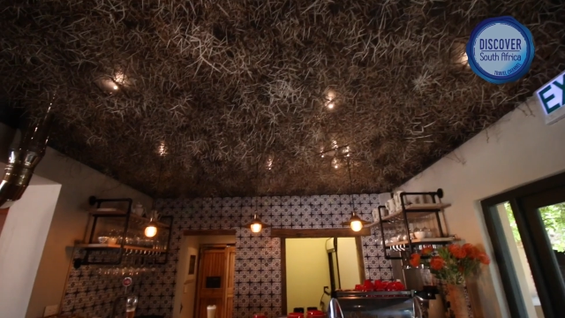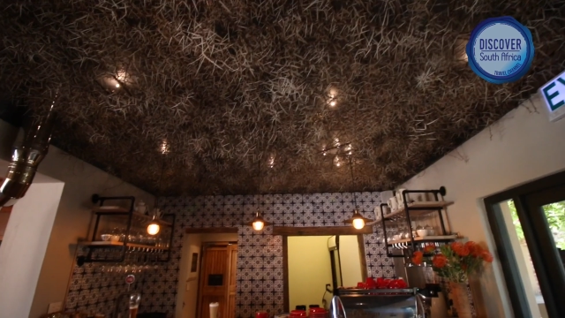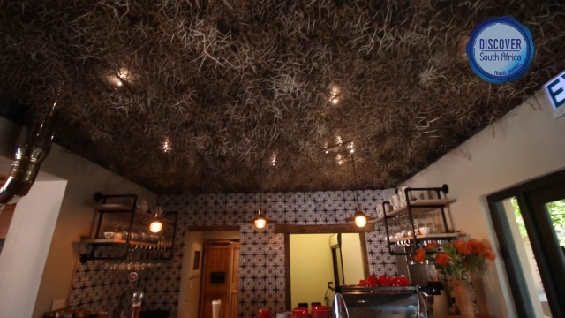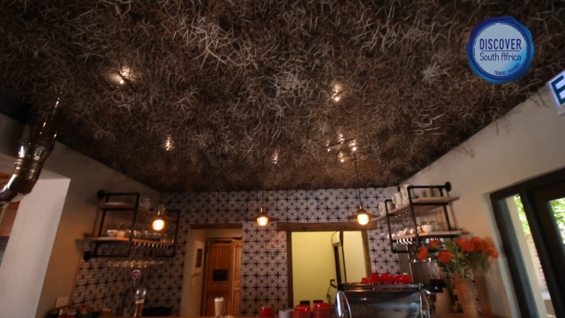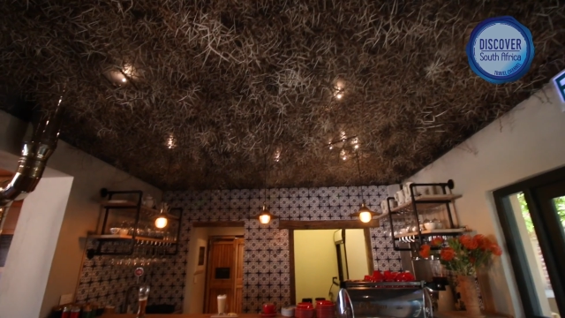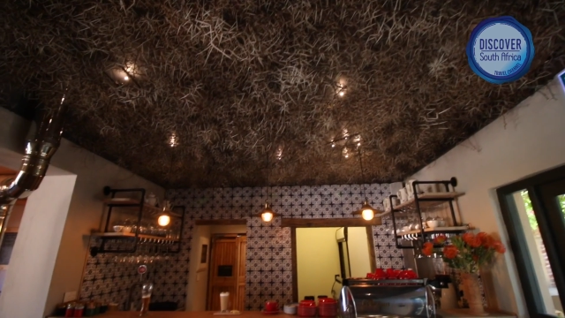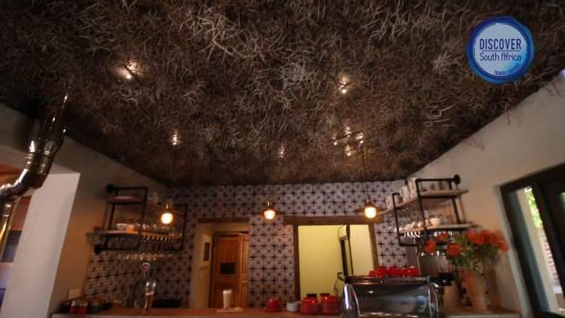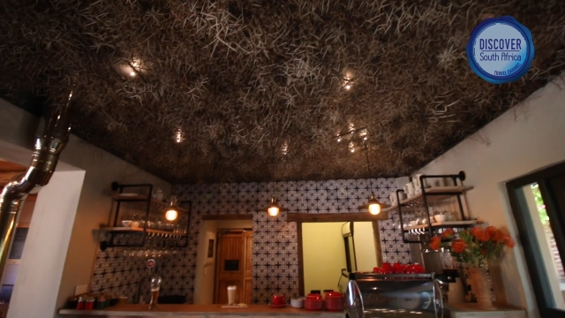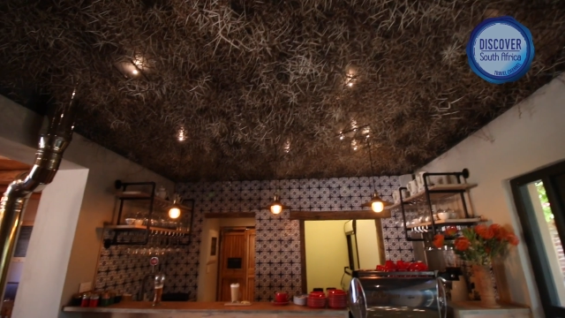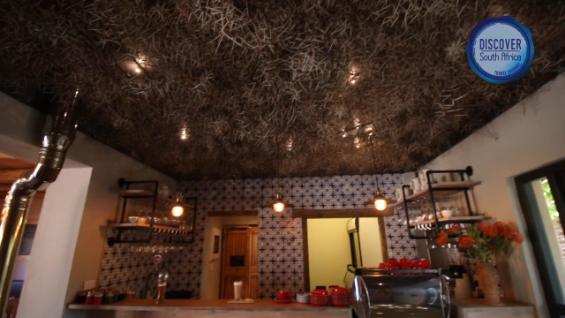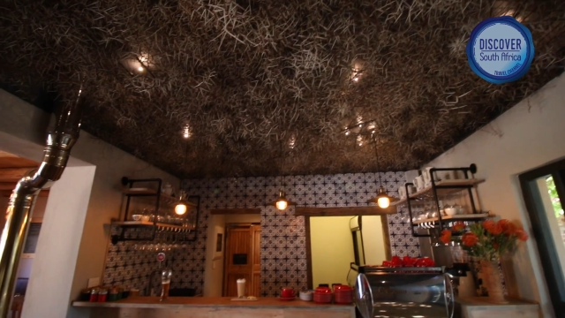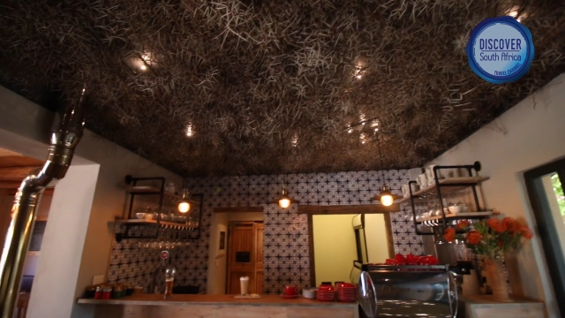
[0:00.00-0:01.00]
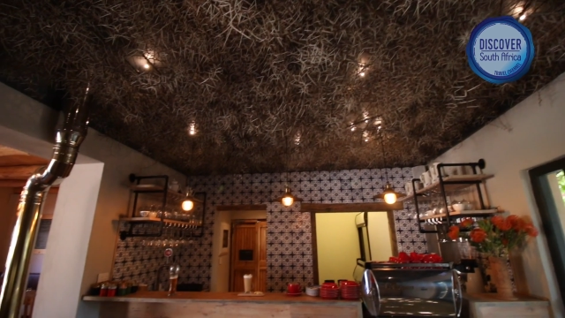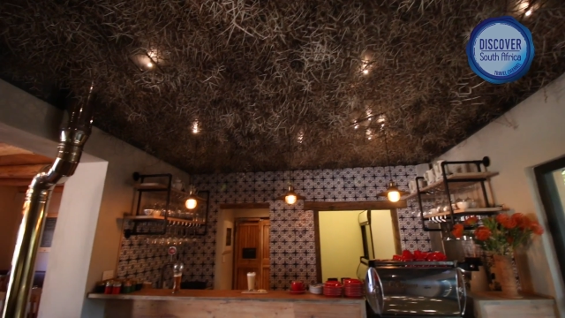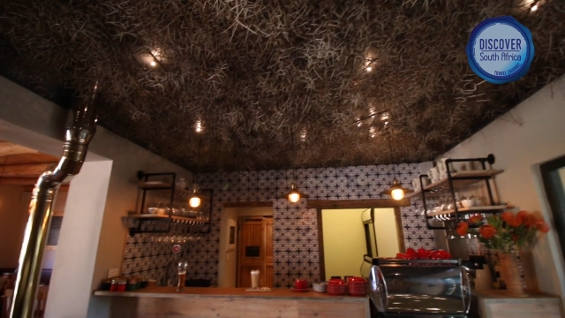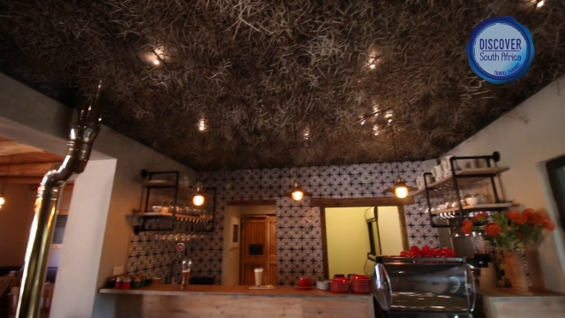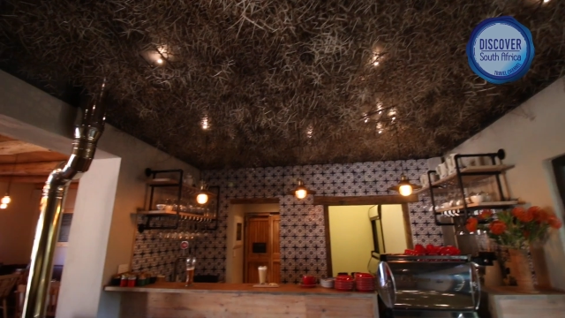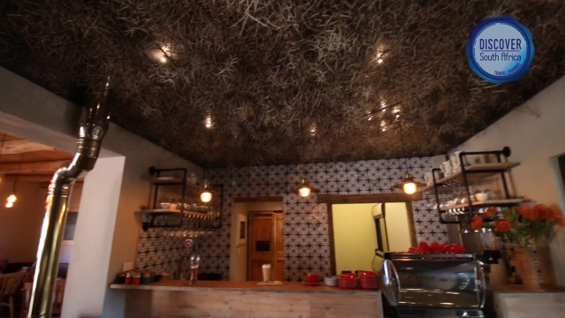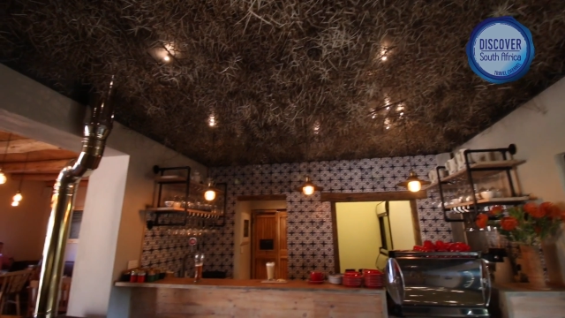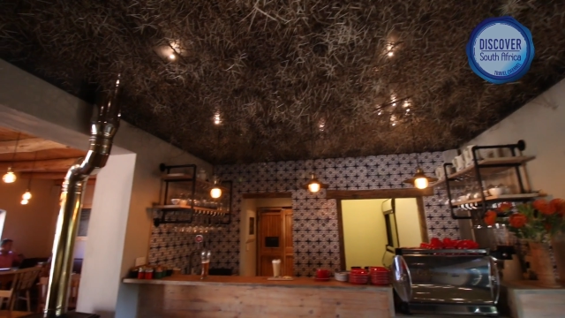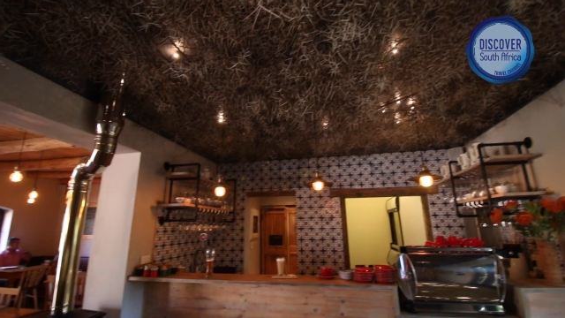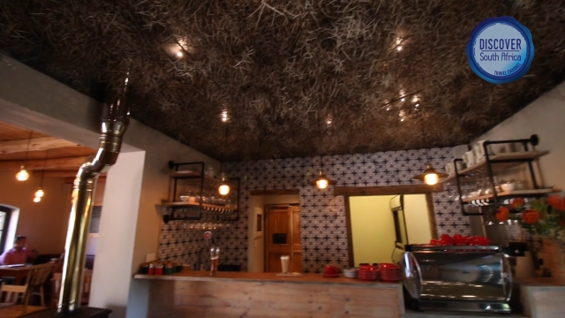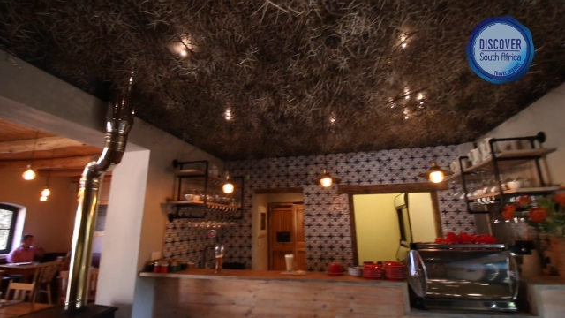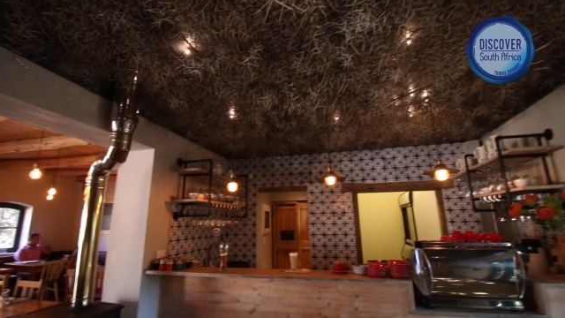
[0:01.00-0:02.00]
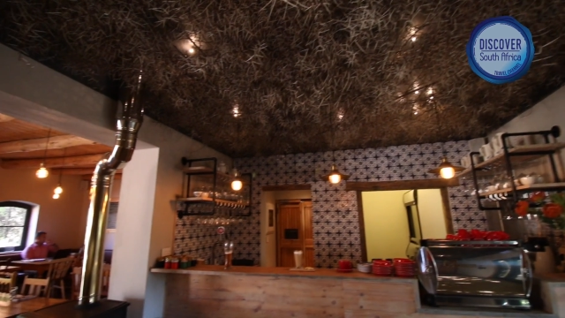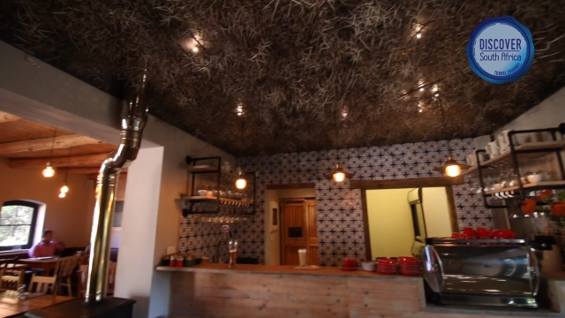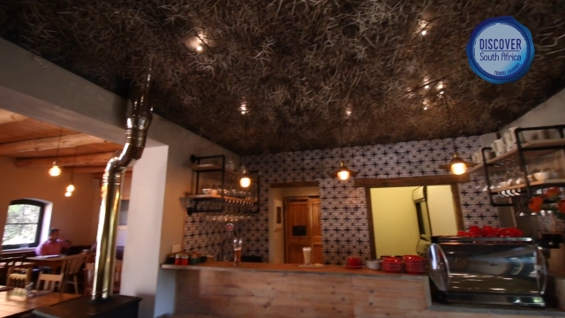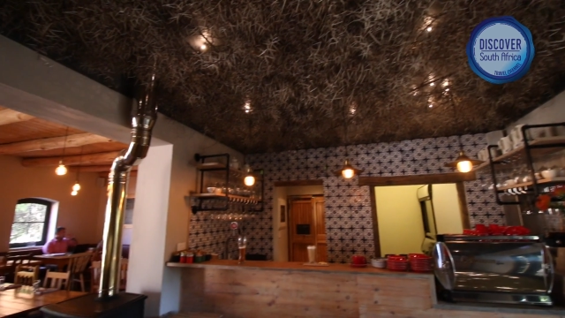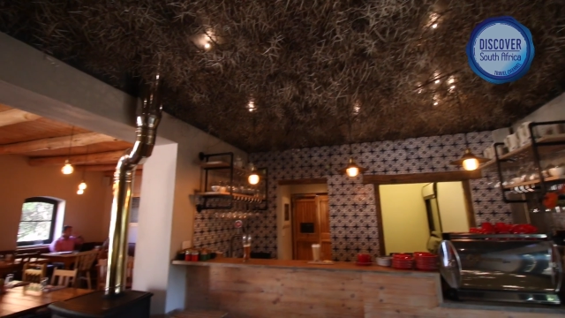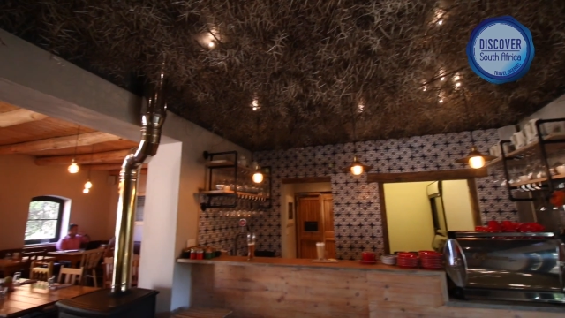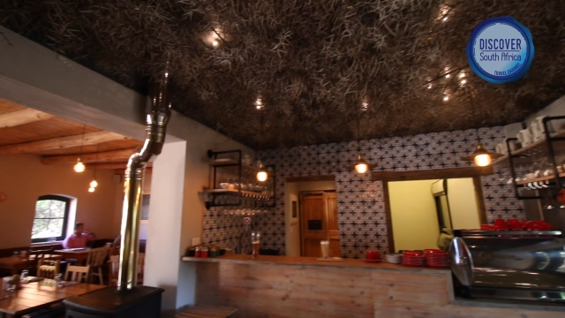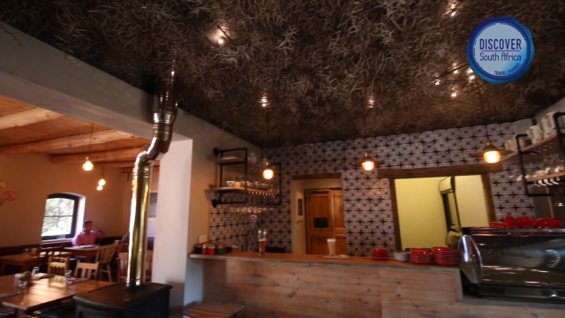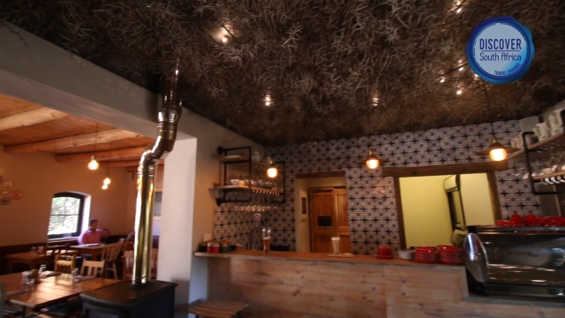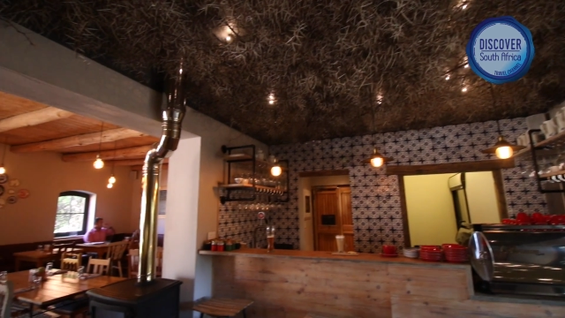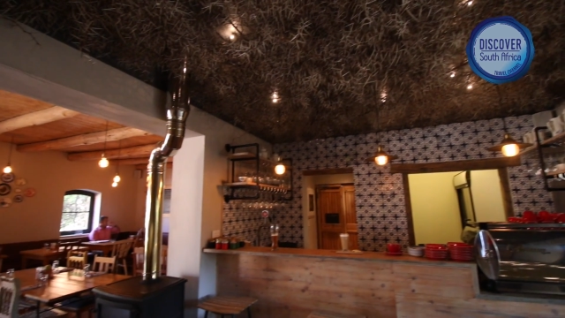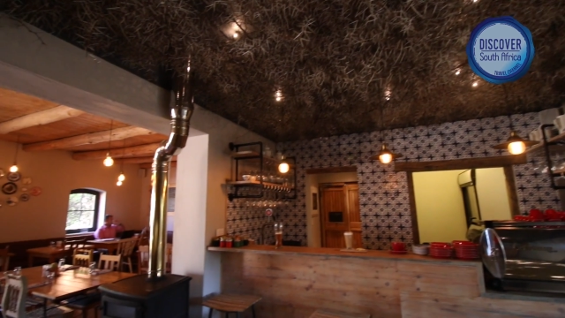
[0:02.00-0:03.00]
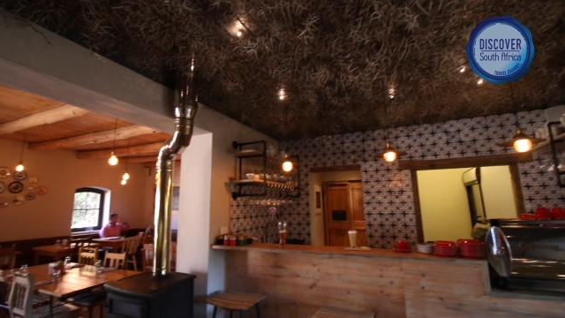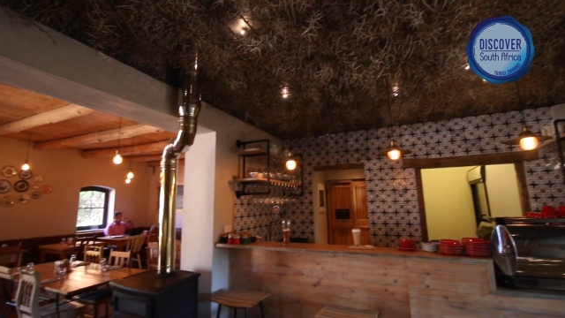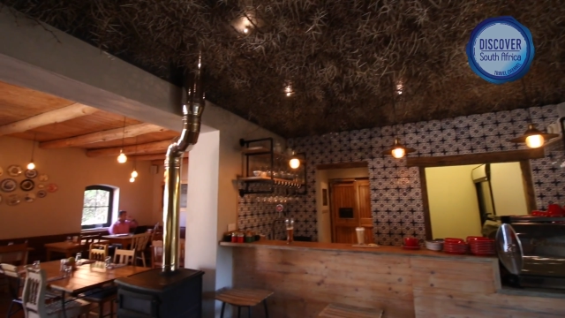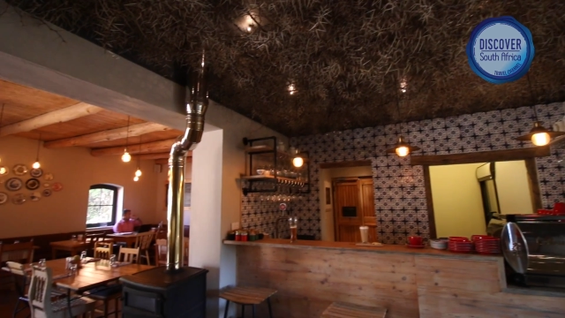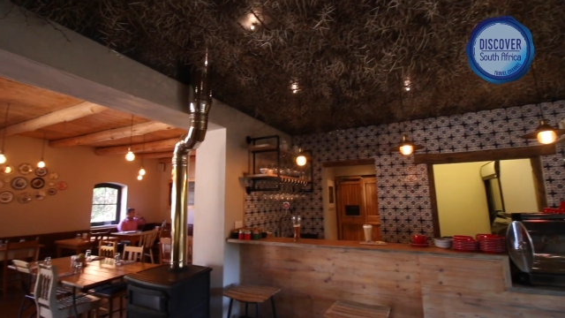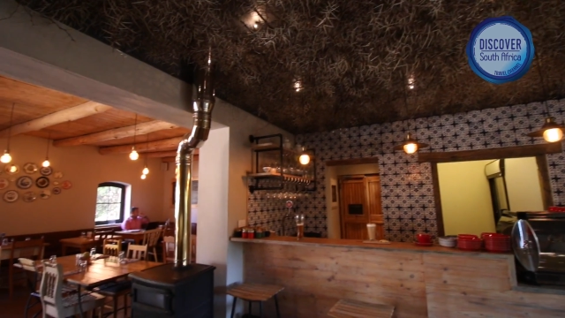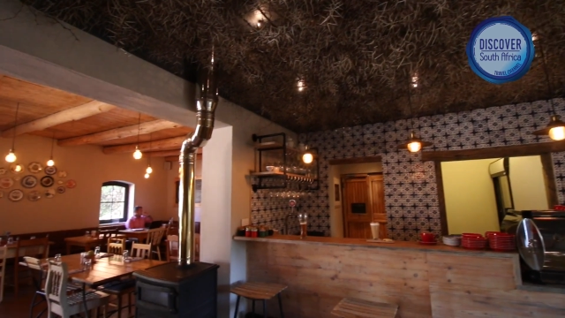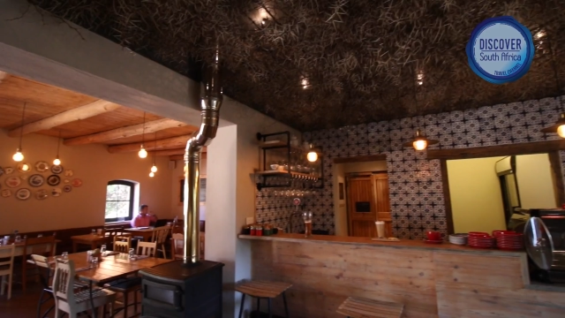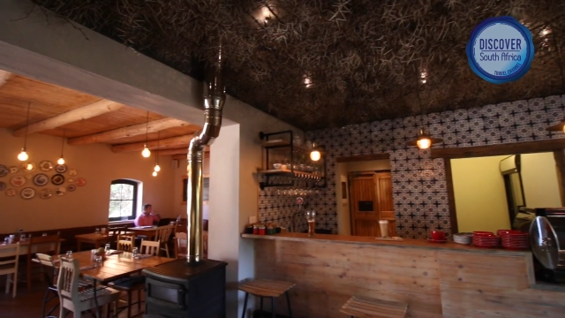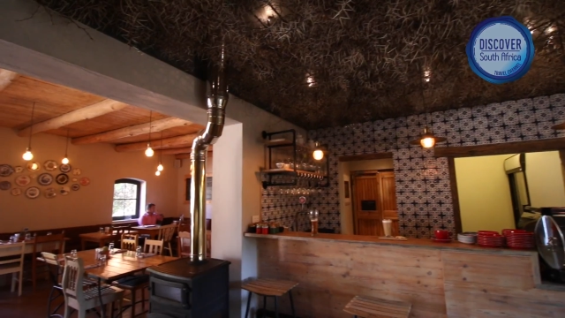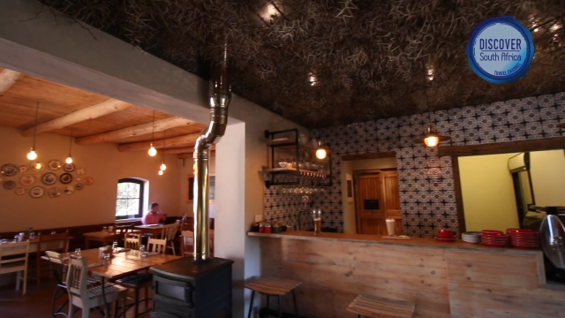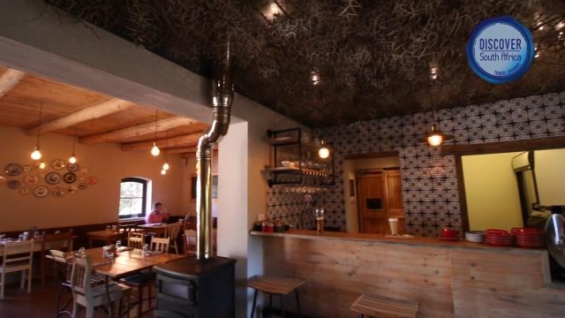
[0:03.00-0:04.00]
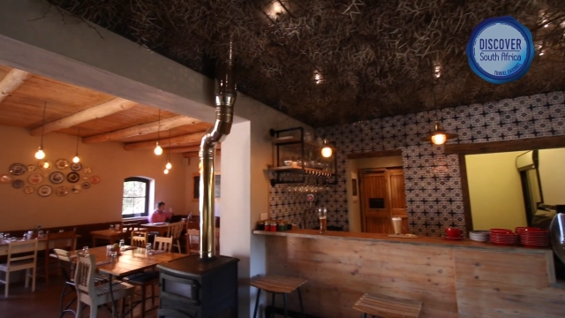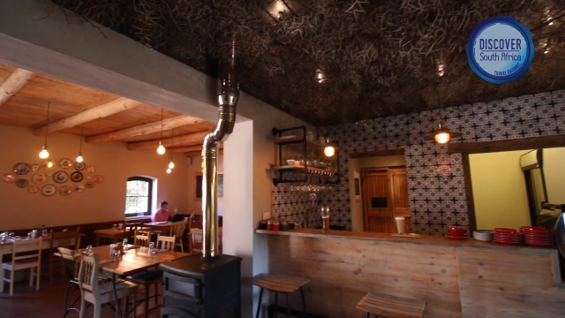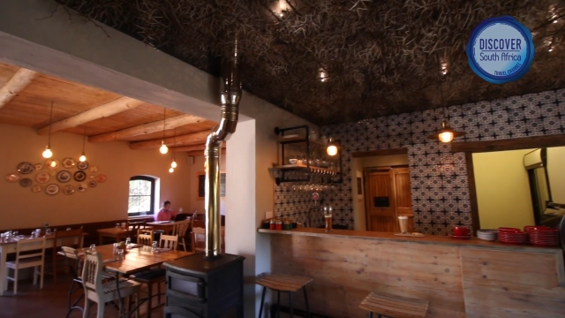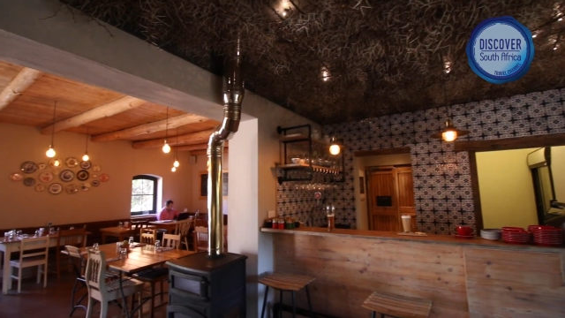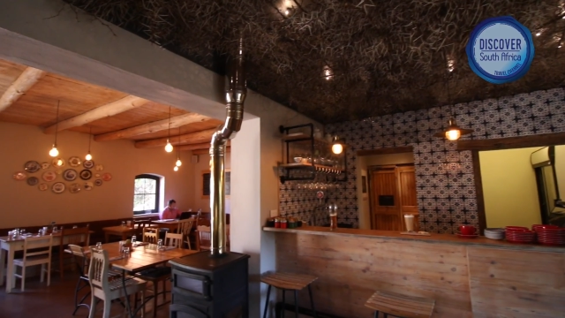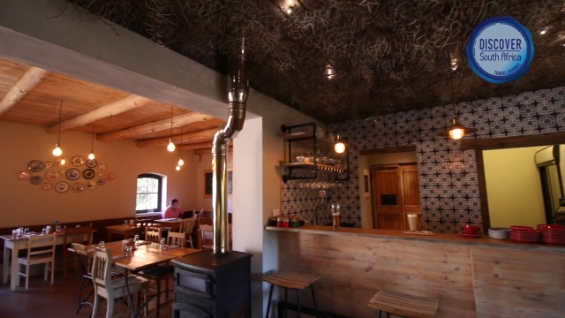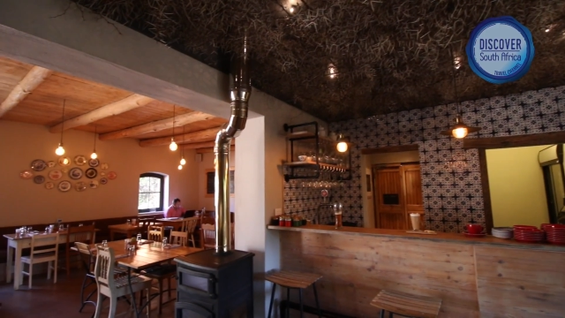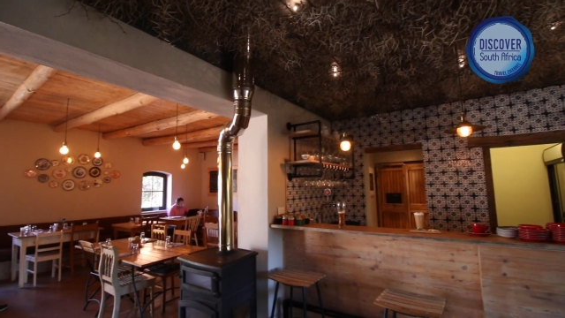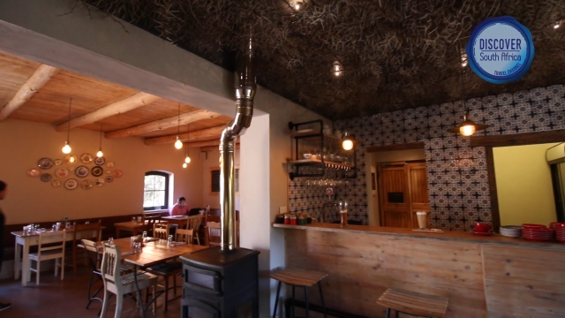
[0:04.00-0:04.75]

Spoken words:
[unreadable: no face in view]